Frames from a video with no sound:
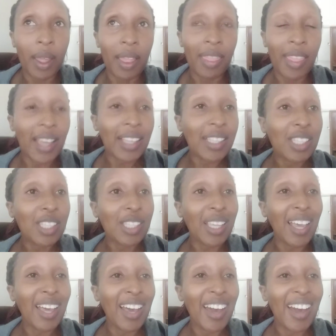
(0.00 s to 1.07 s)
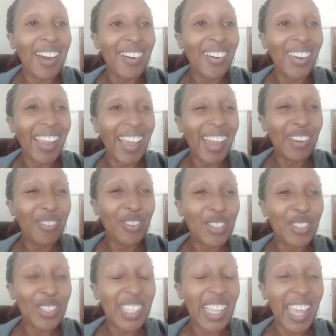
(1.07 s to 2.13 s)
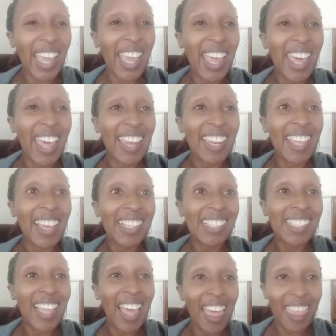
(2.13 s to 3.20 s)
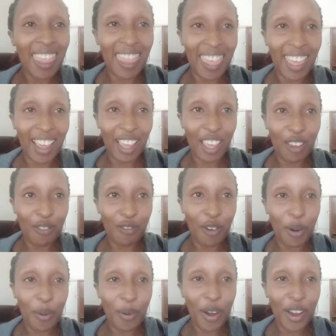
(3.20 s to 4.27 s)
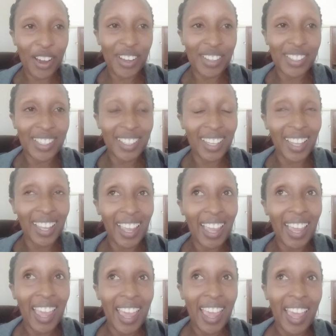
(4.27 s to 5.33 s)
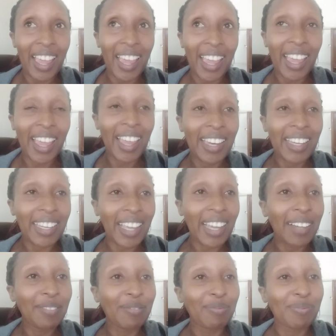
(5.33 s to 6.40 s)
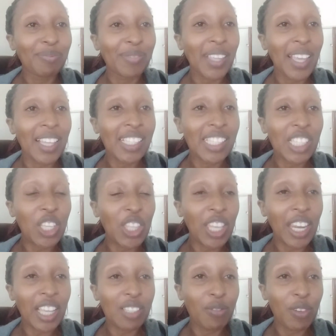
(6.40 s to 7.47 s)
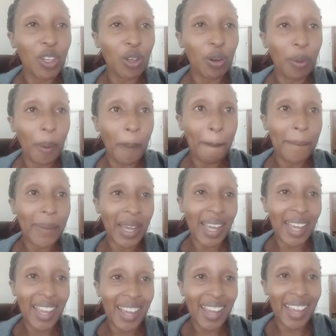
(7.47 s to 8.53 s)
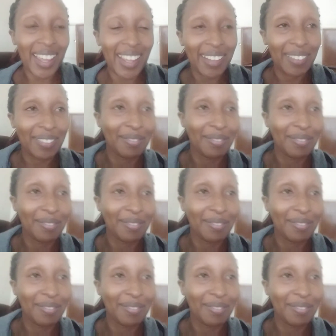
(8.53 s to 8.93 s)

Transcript: that's all I had for today, and yes, thank you for watching, and yeah, see you in the next video. Bye.